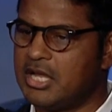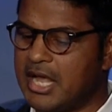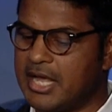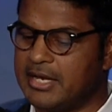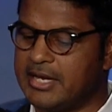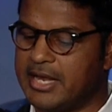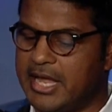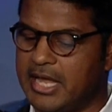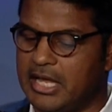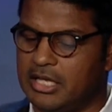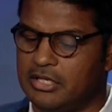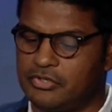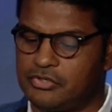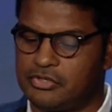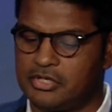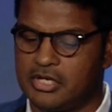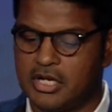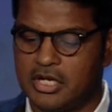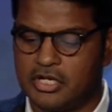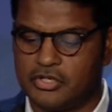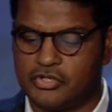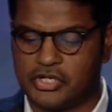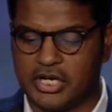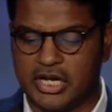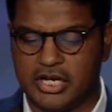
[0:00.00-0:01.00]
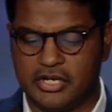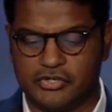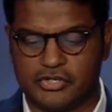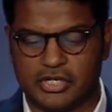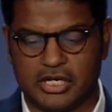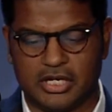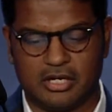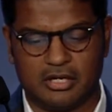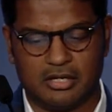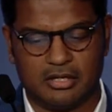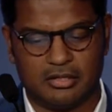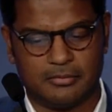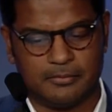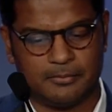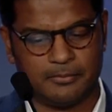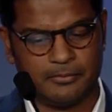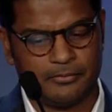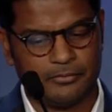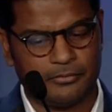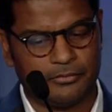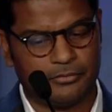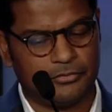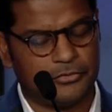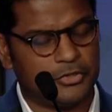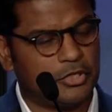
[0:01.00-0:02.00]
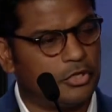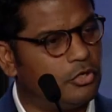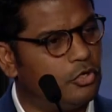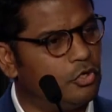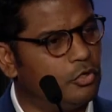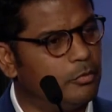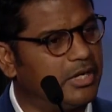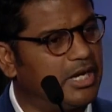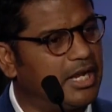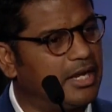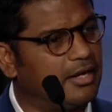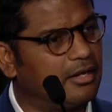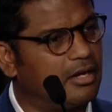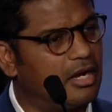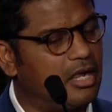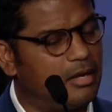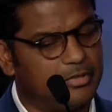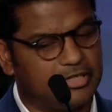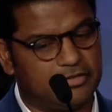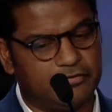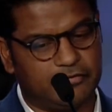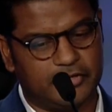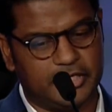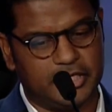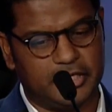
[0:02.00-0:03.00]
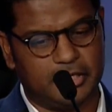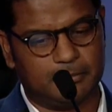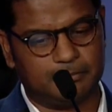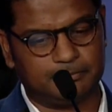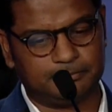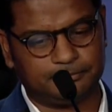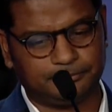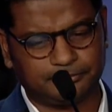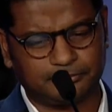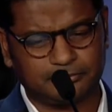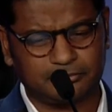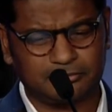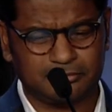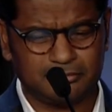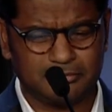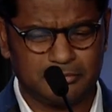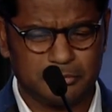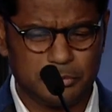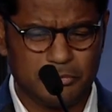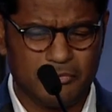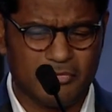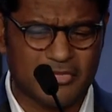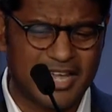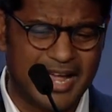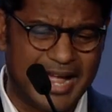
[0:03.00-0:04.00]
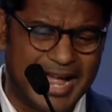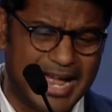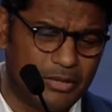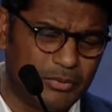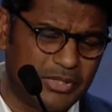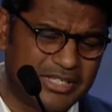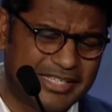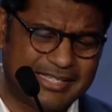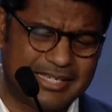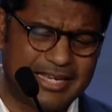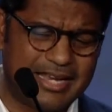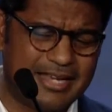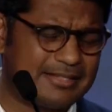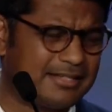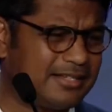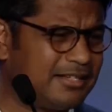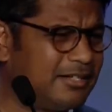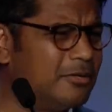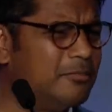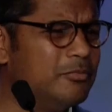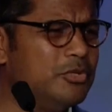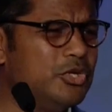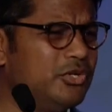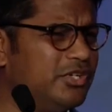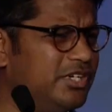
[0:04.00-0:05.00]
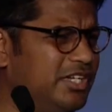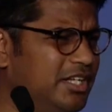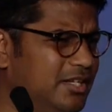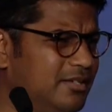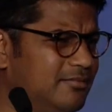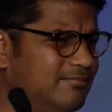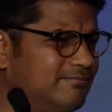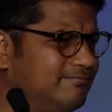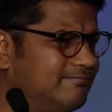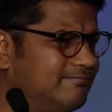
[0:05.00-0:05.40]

and hence changing human economic freedom. I would say as a community,